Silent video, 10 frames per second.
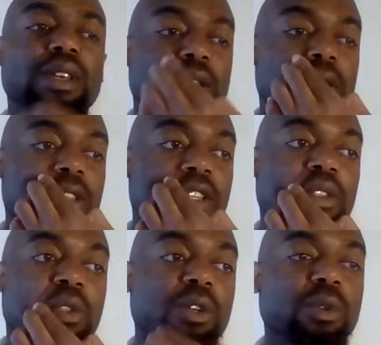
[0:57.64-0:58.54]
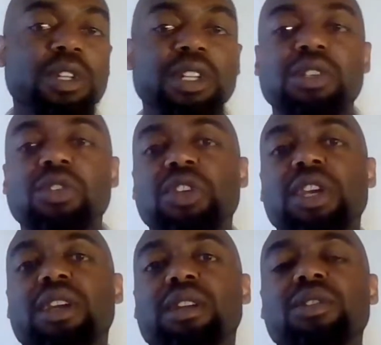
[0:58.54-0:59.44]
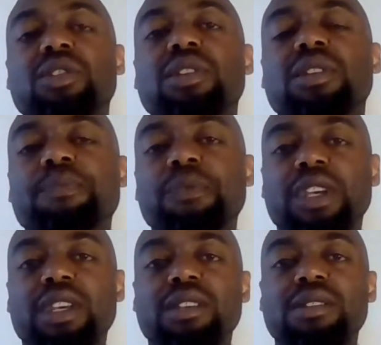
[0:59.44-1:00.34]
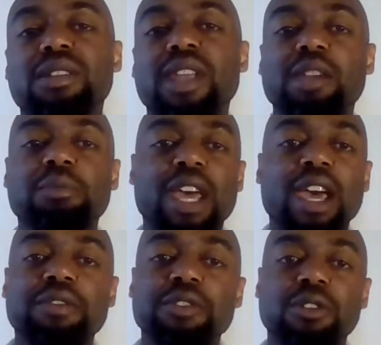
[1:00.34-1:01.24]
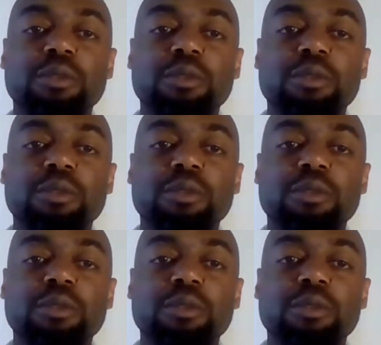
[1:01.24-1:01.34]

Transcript: The 1031 exchange is named after